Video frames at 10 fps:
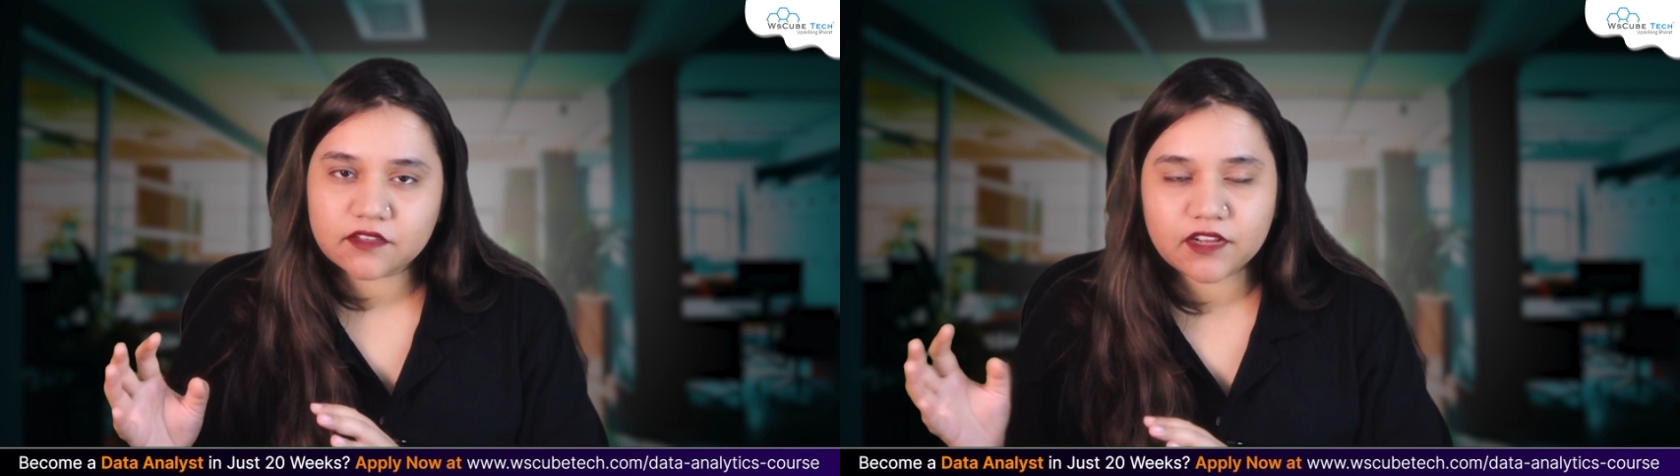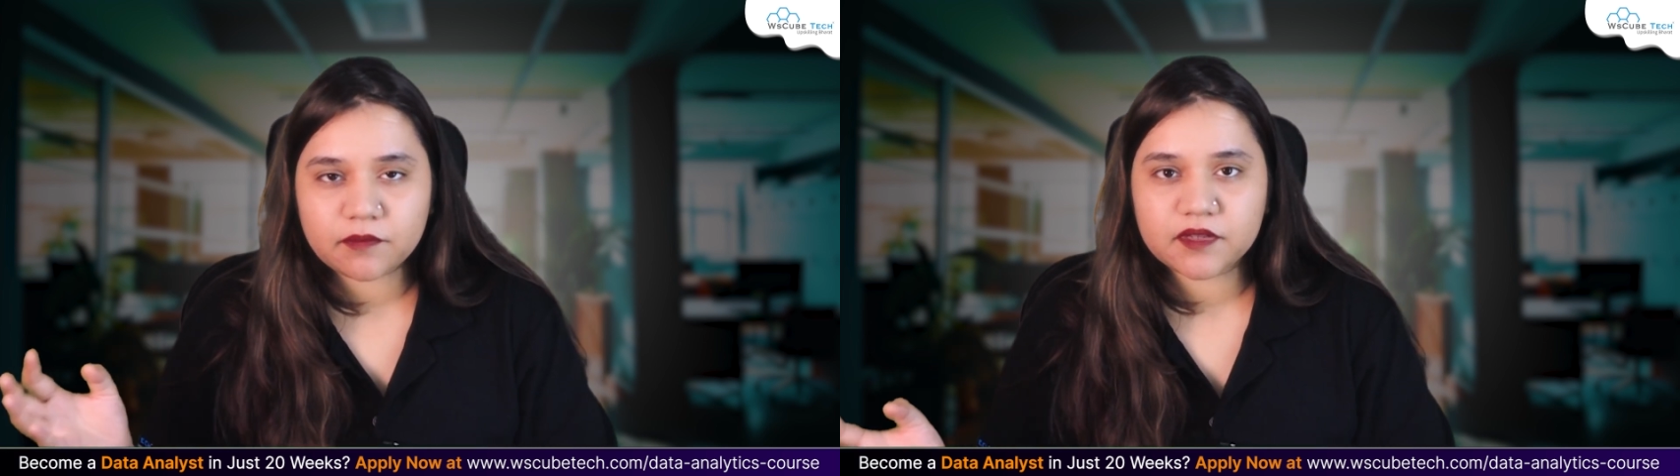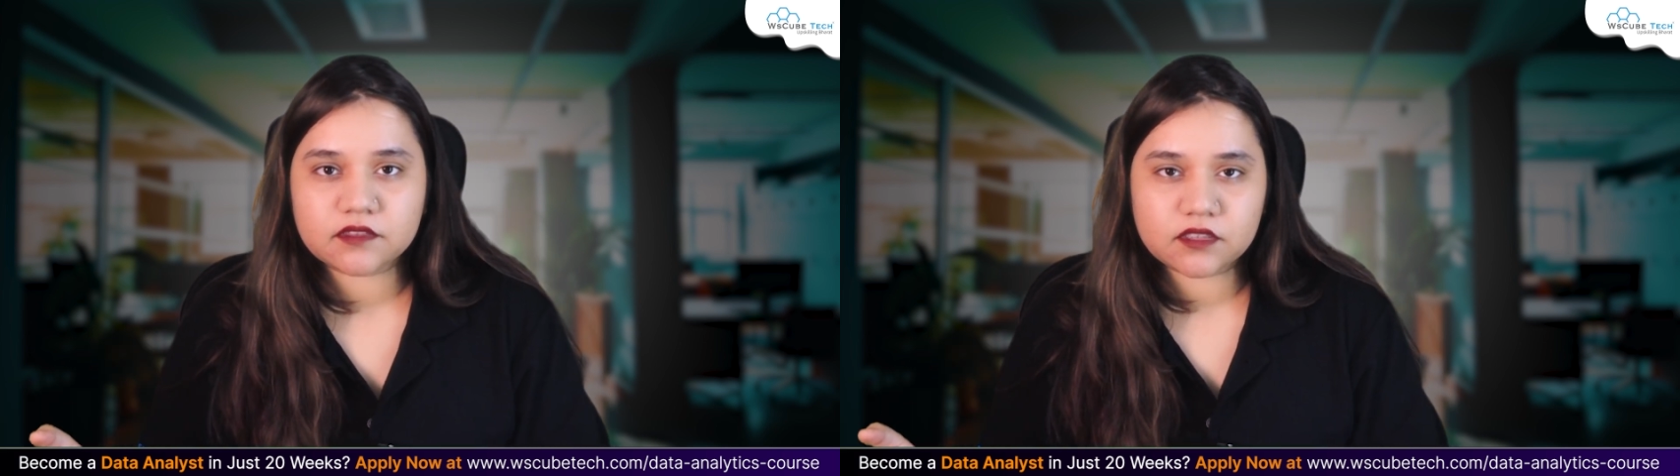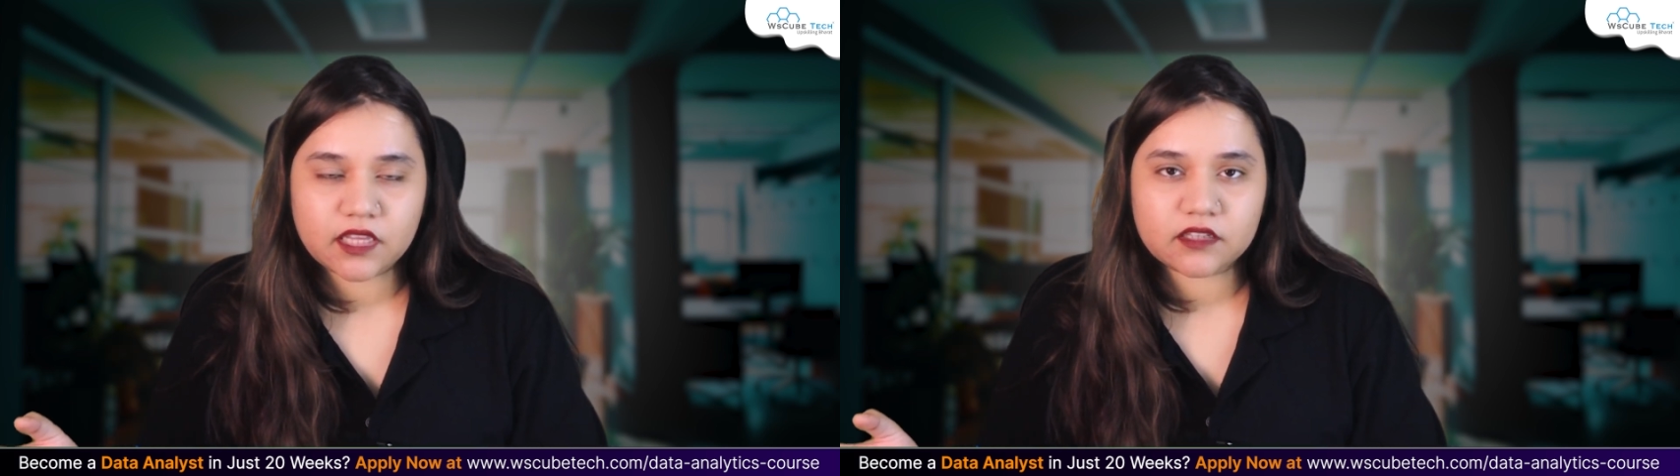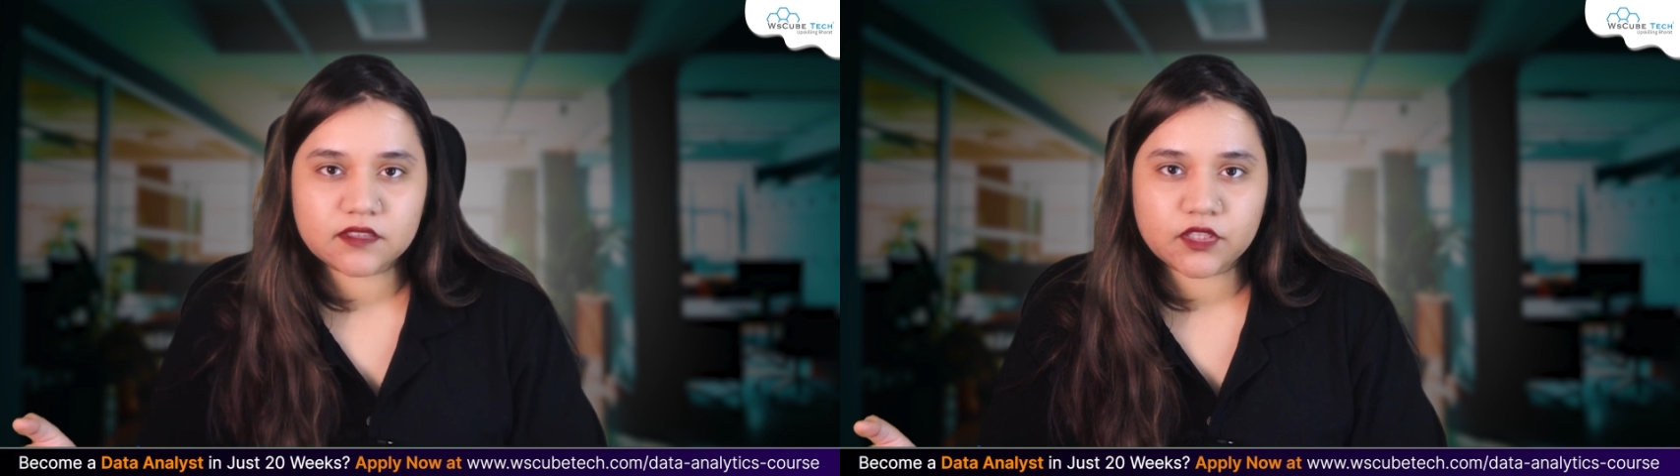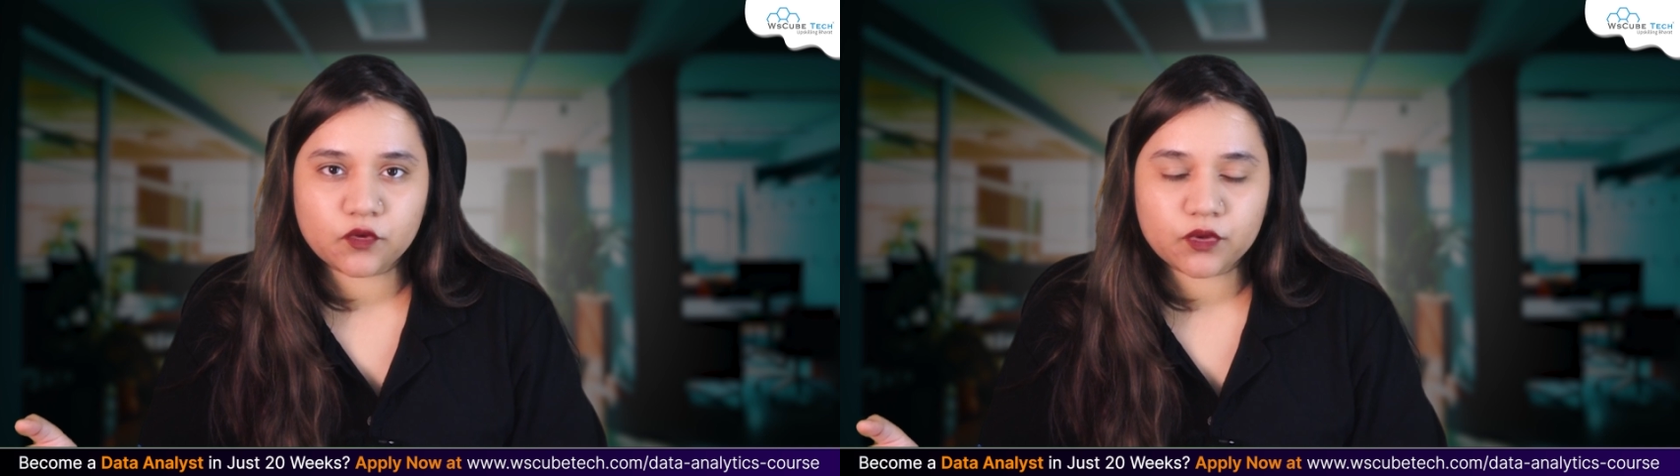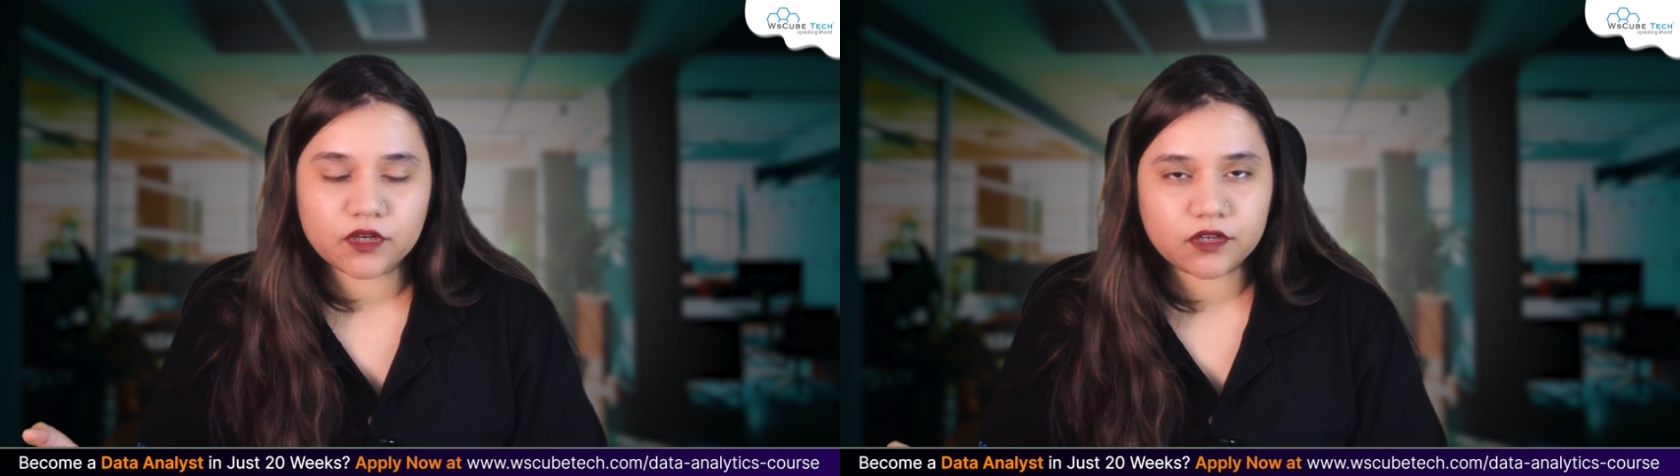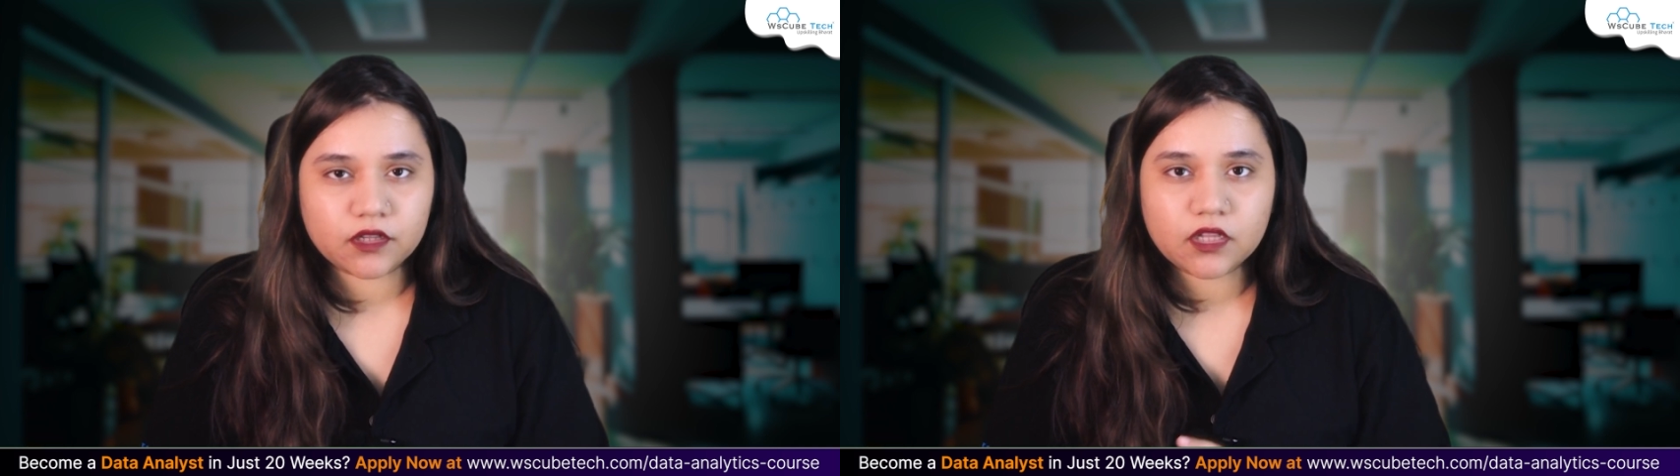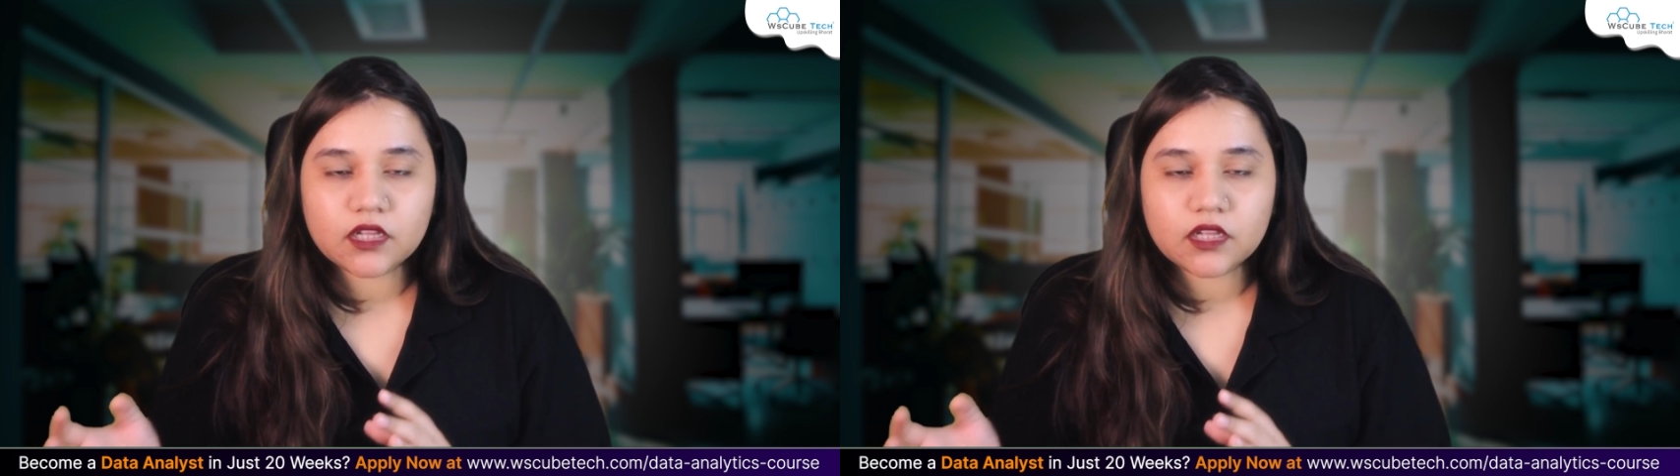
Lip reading: will be executed.